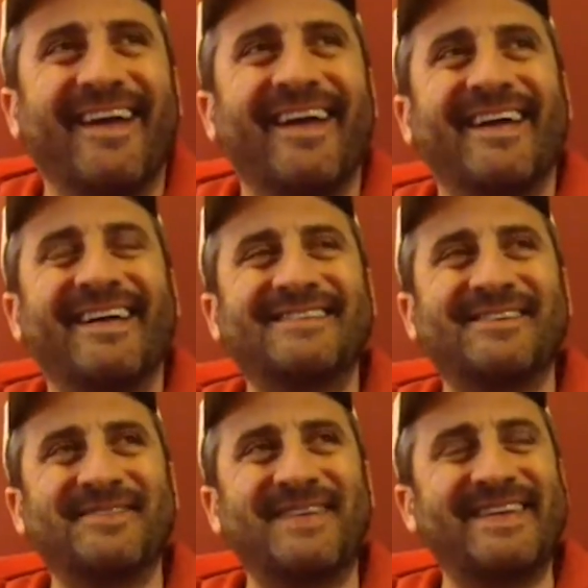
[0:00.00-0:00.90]
it's
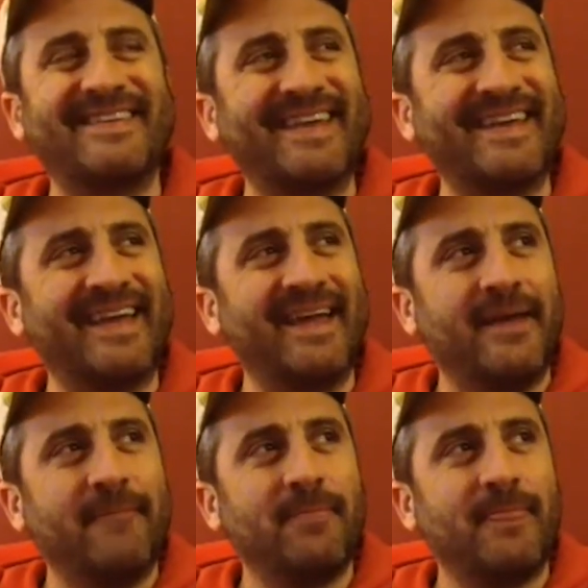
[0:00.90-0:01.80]
so funny, like,
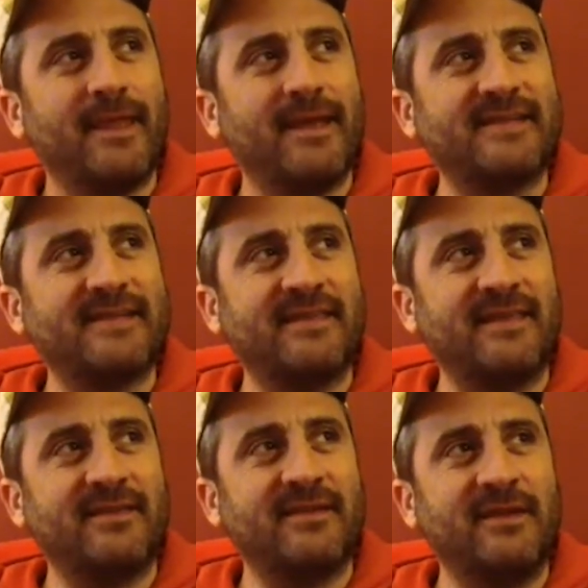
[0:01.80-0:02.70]
because I
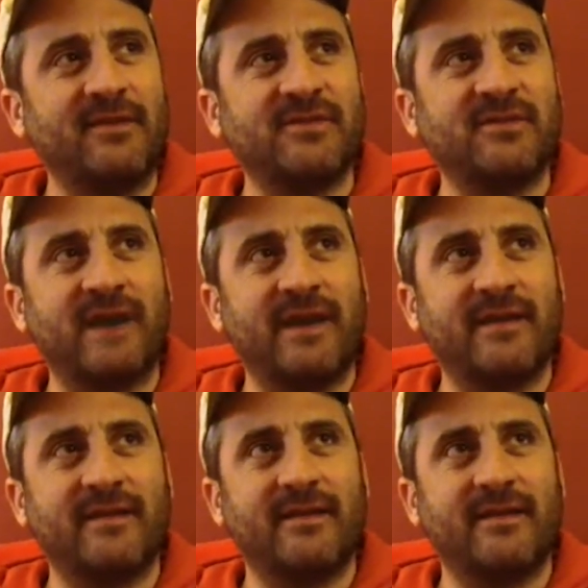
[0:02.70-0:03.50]
think there's a lot of